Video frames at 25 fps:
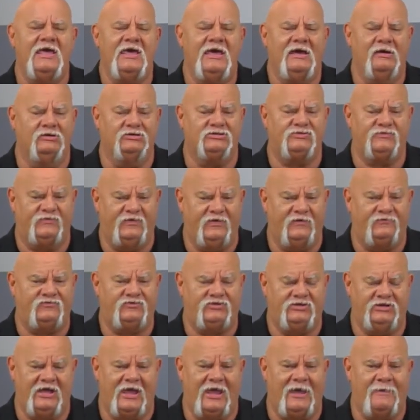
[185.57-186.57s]
It was
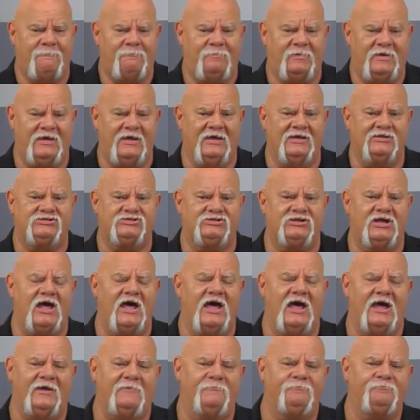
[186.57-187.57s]
58
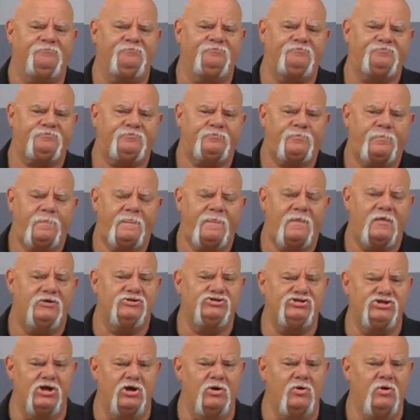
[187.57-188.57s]
PSI.
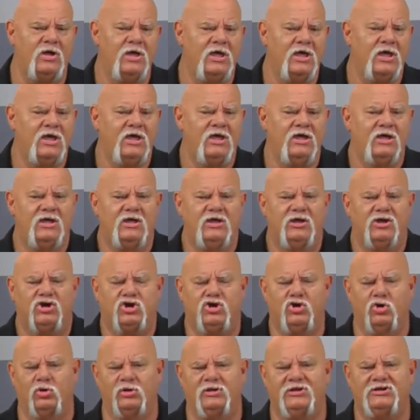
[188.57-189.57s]
So
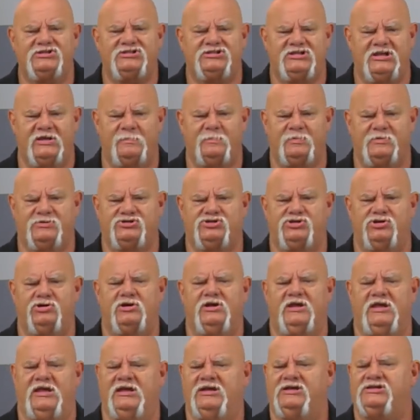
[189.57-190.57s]
coolant
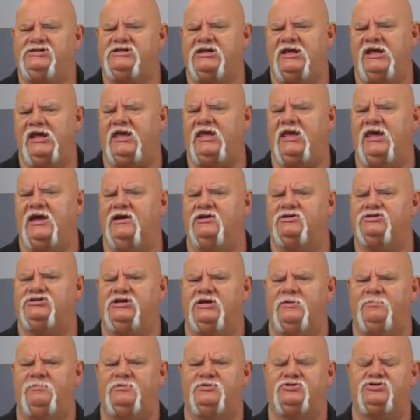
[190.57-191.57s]
temperature, intake air
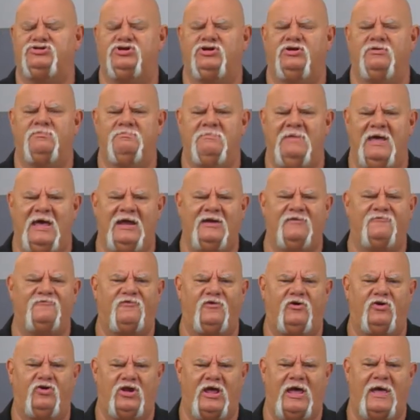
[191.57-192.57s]
temperature,
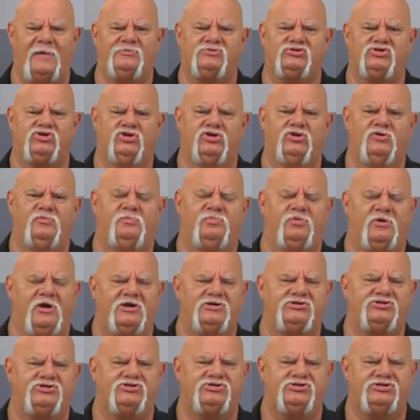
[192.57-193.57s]
manifold absolute
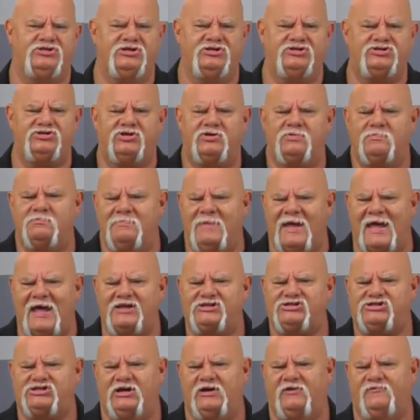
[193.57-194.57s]
pressure sensor,
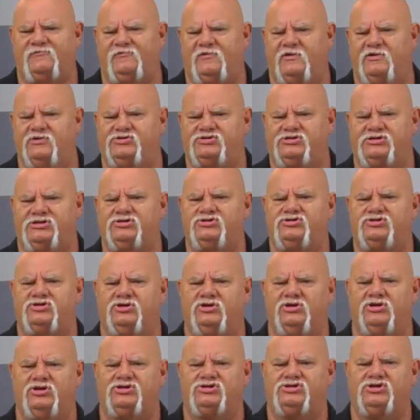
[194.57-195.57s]
mass airflow sensor
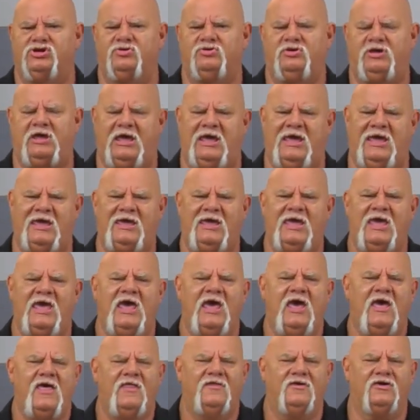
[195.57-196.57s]
looks okay.
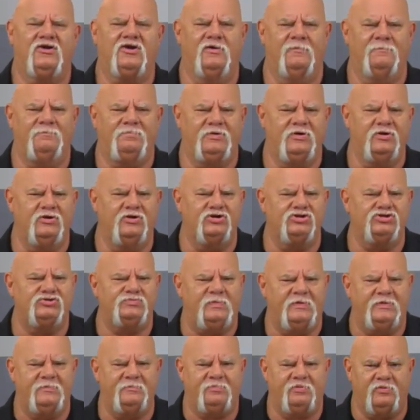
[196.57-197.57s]
The computer's
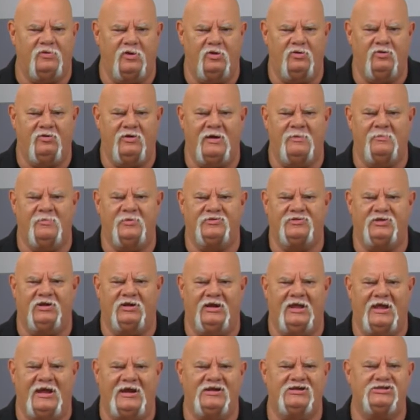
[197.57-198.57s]
been programmed with the
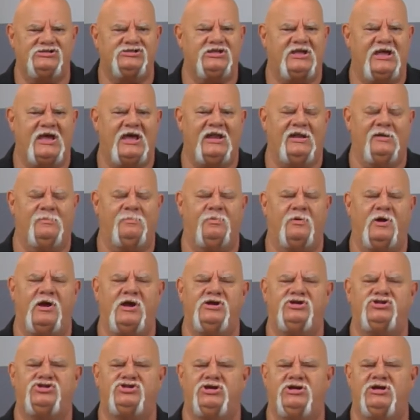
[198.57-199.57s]
latest
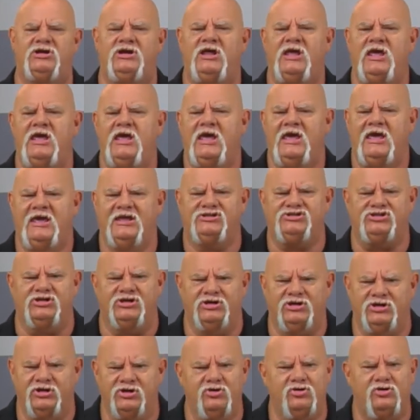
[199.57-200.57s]
calibration. It's a
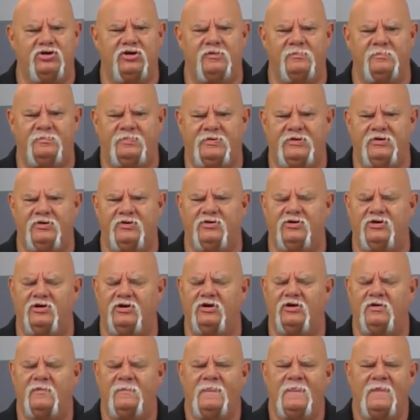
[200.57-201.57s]
new
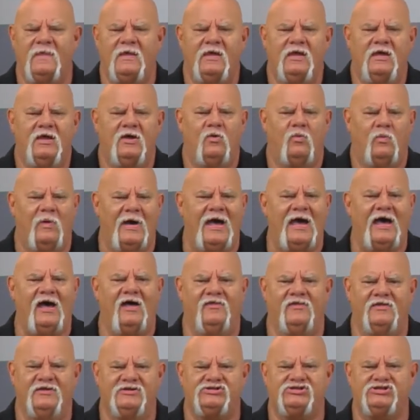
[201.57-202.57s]
computer.
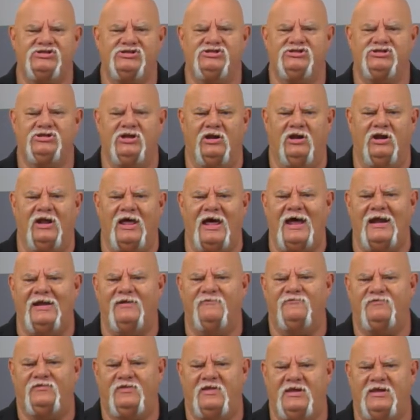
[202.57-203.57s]
Wow, this is a lot
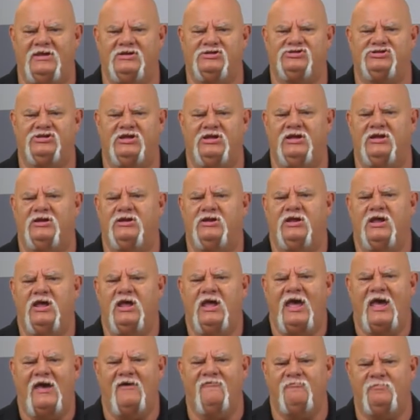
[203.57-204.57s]
of things that
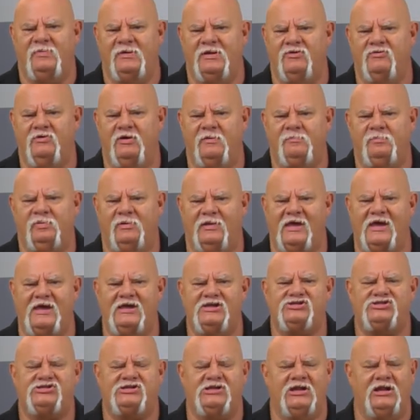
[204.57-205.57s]
have been
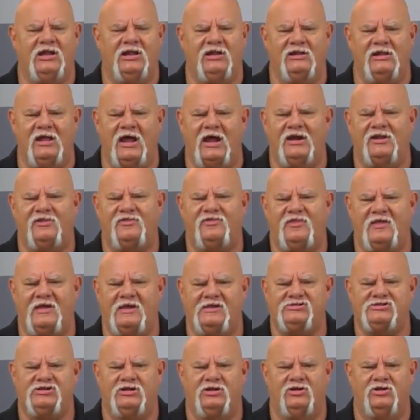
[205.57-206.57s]
replaced and a lot of
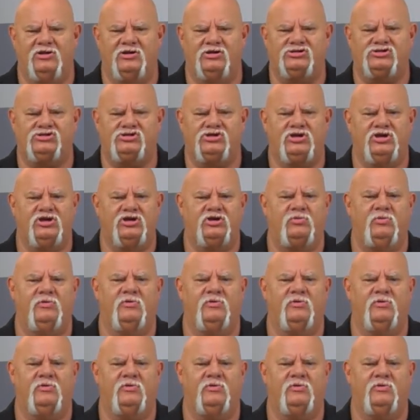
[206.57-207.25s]
things that looks good.